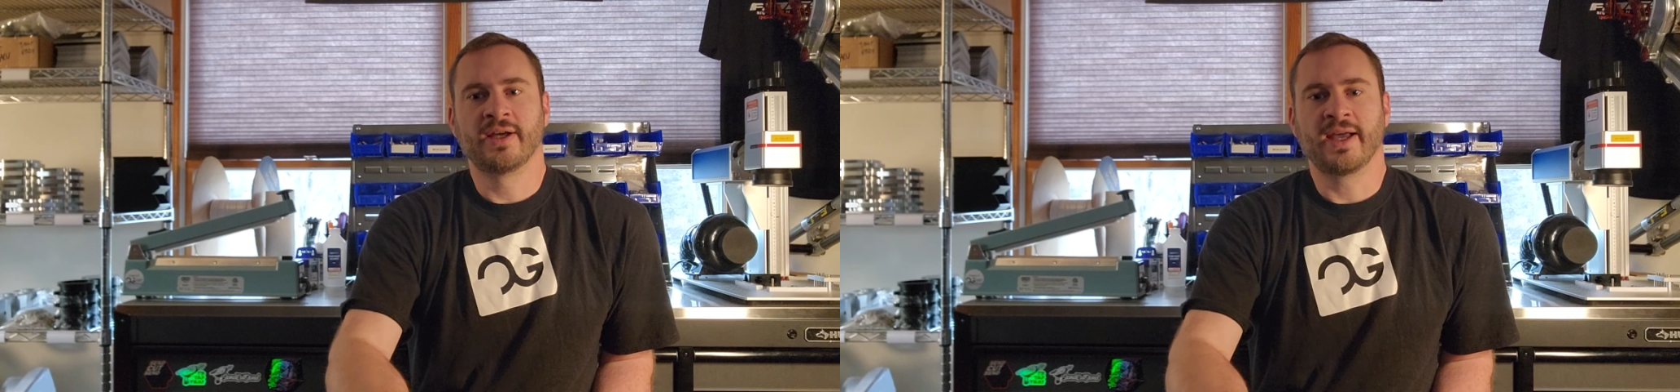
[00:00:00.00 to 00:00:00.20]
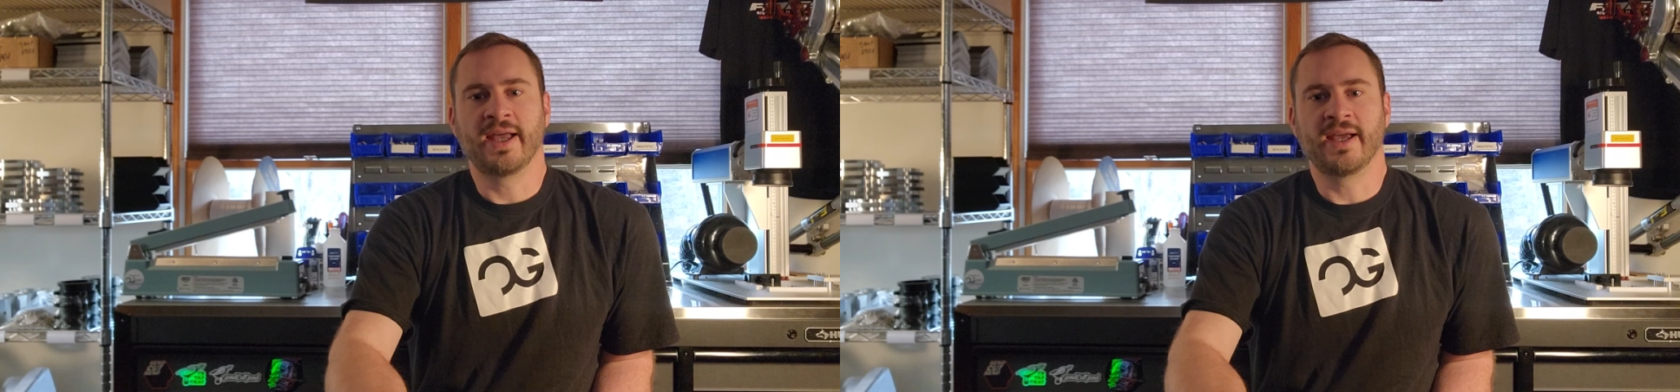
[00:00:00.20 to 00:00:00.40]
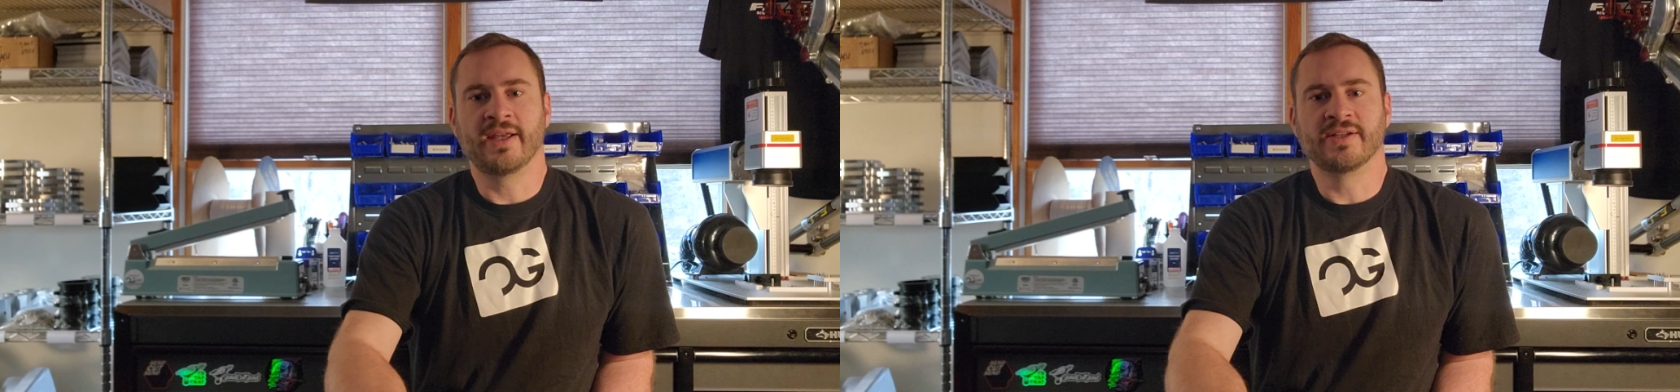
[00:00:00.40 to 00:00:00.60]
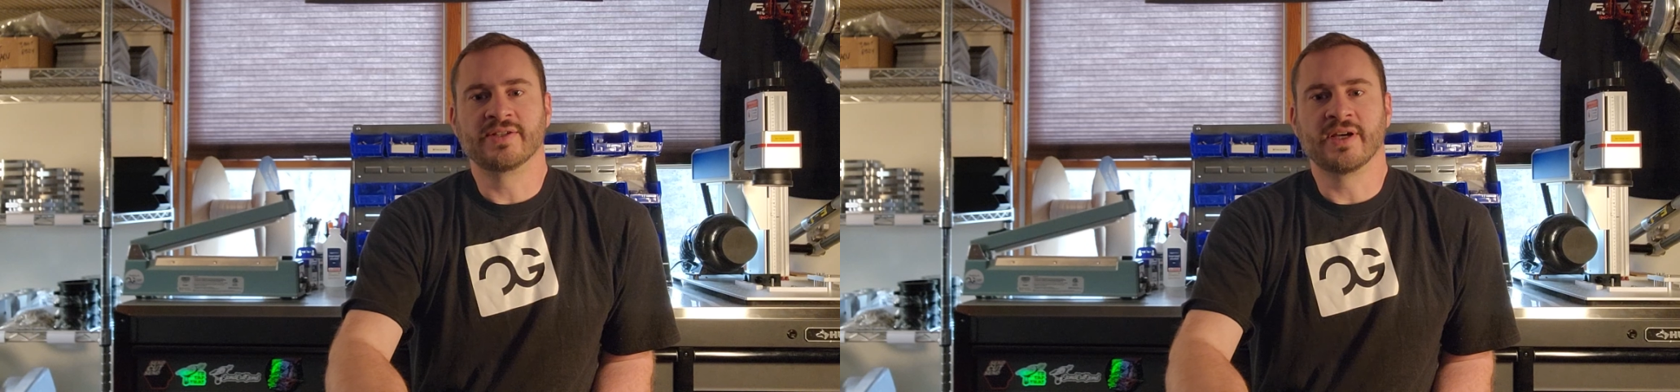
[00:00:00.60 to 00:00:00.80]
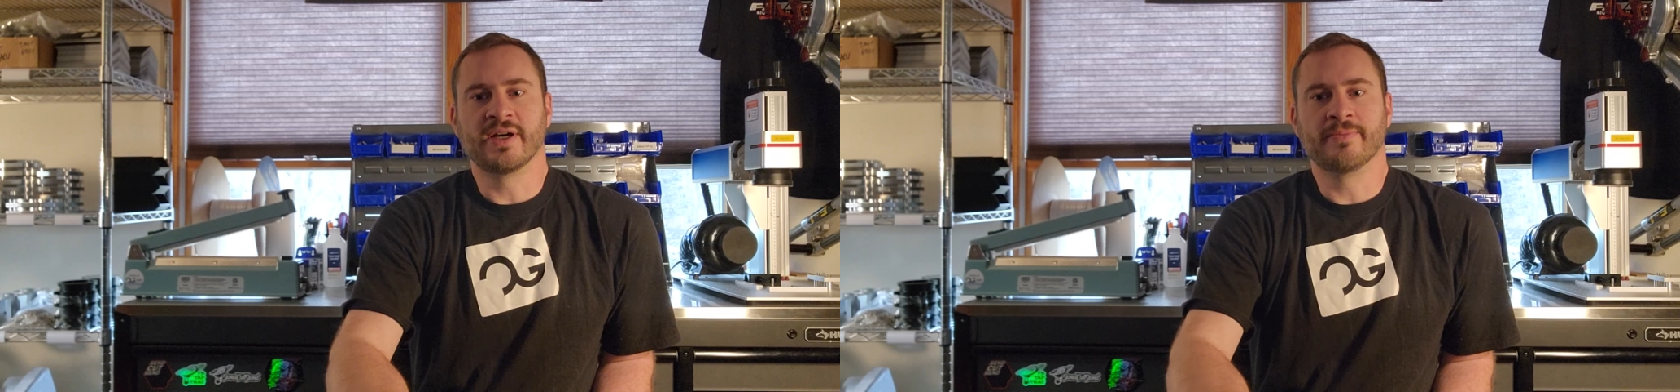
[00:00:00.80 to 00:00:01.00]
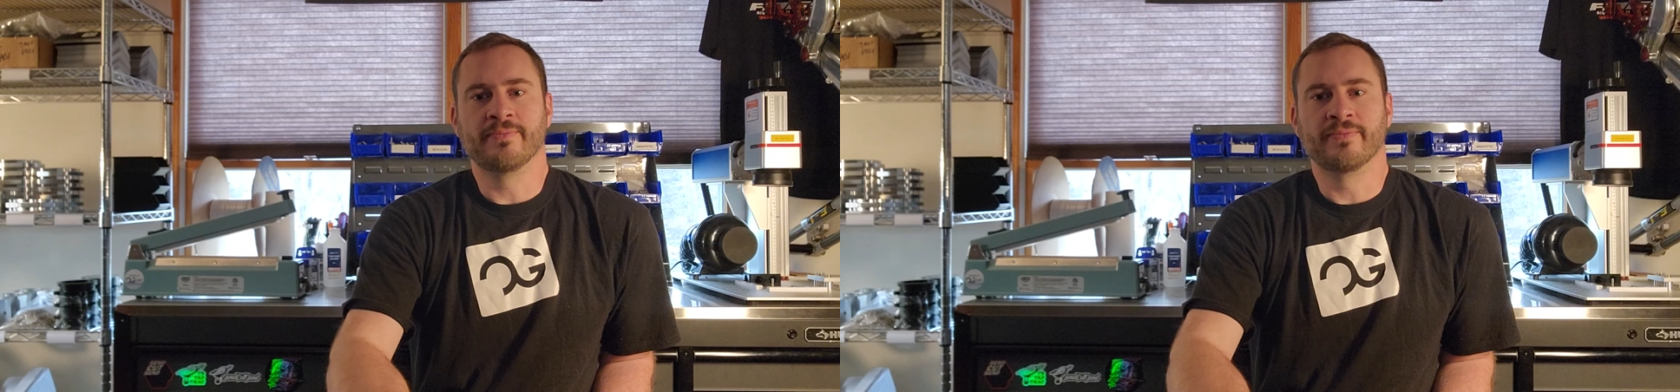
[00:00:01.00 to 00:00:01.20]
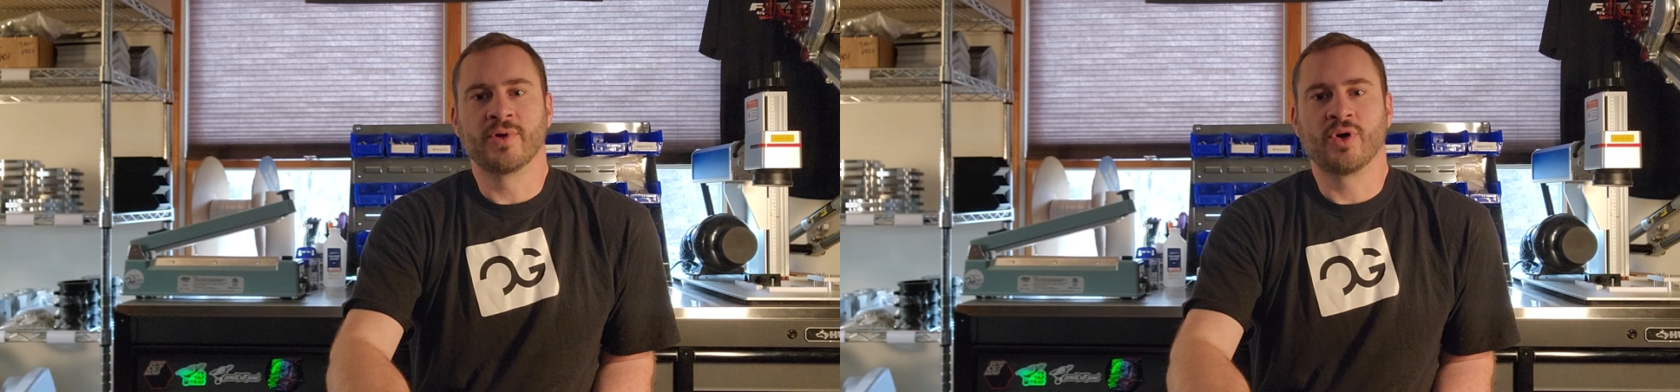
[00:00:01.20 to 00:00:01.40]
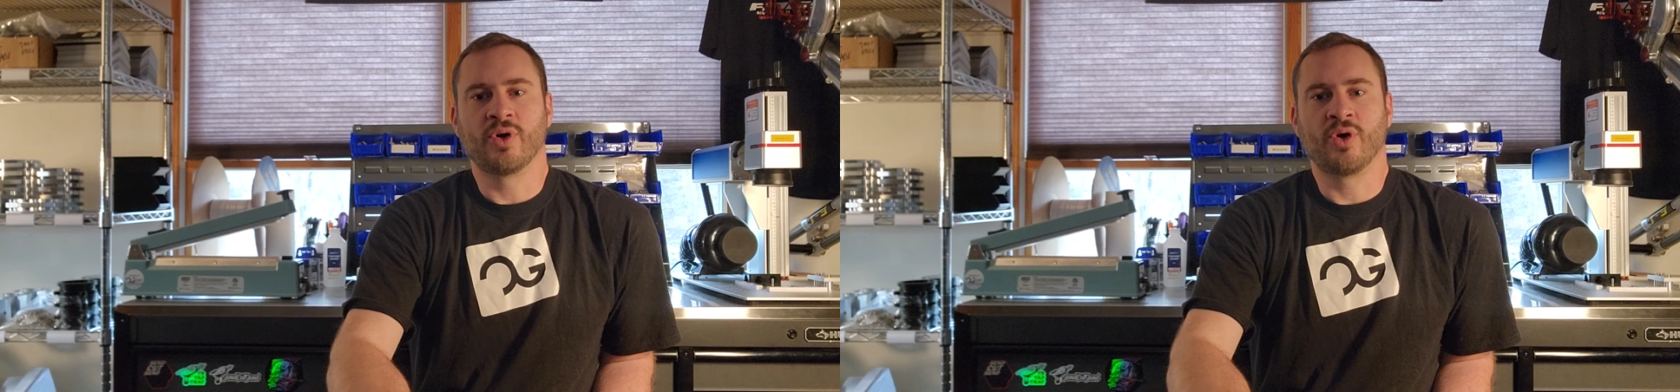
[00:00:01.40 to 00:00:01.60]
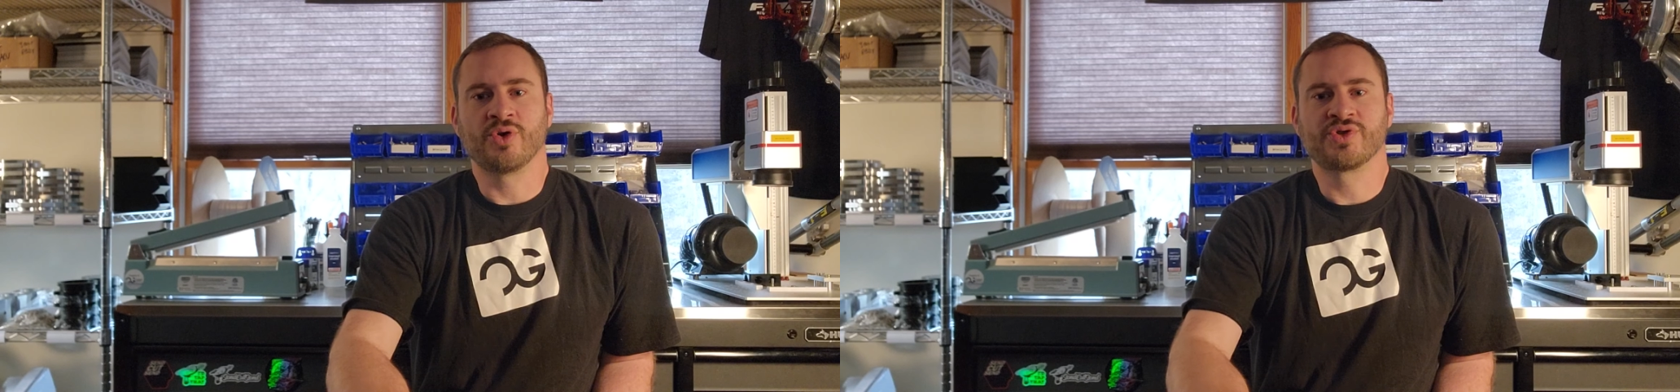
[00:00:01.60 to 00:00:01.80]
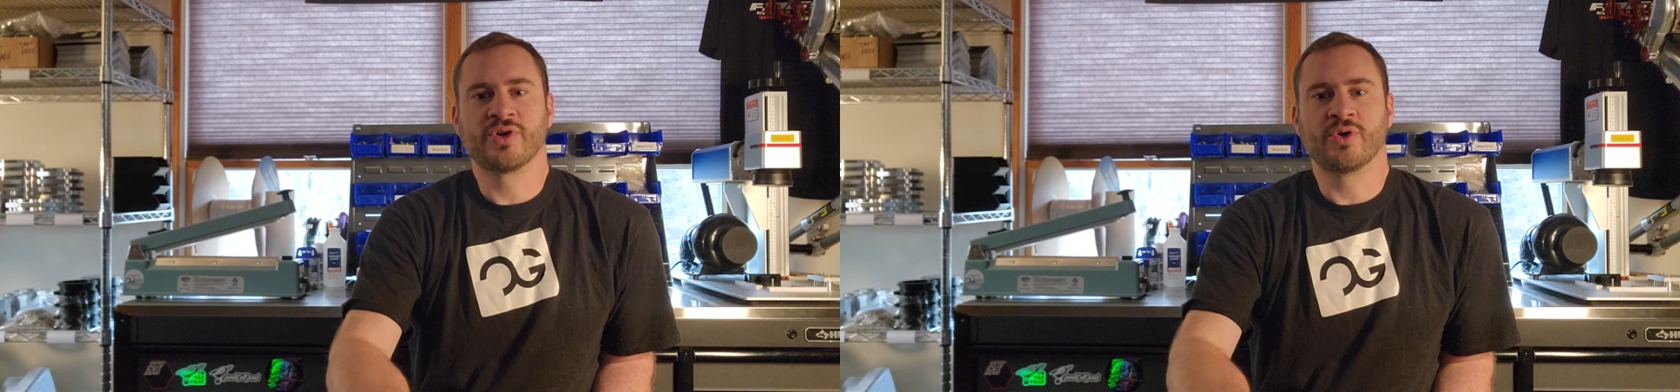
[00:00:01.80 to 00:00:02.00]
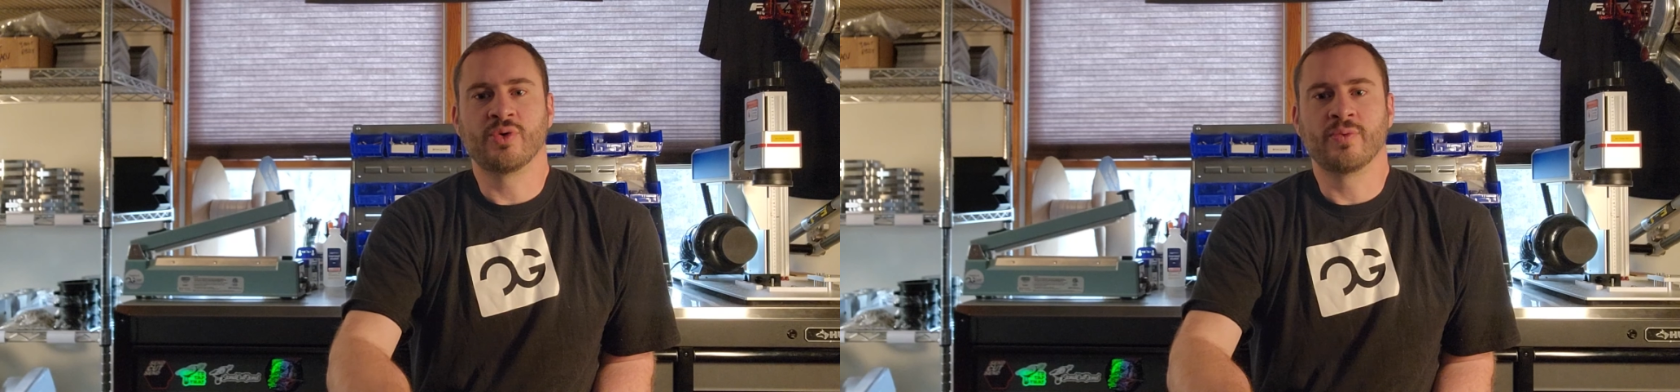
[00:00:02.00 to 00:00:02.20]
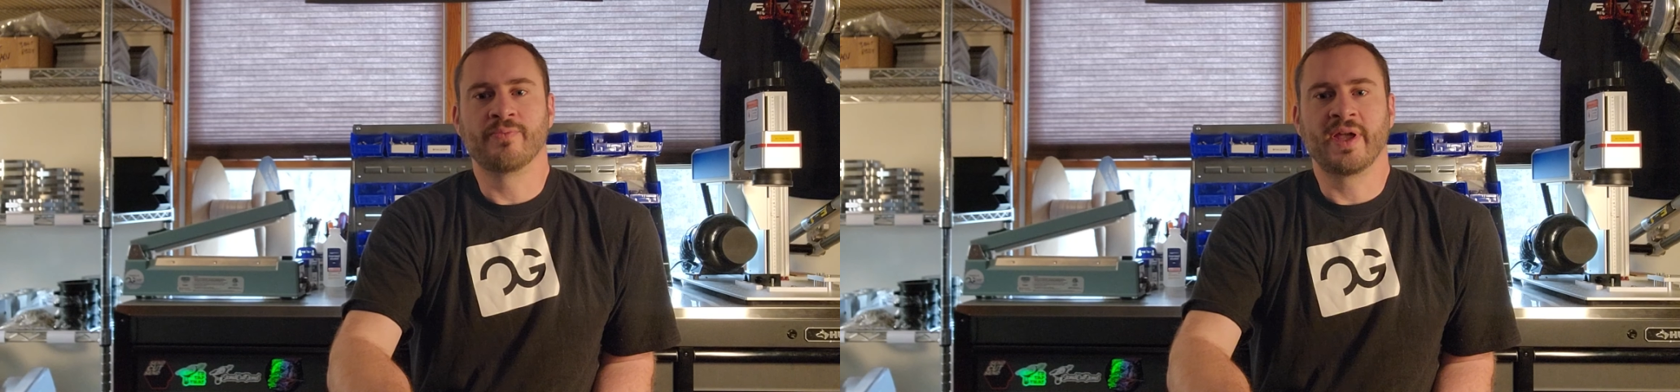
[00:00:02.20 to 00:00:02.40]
and also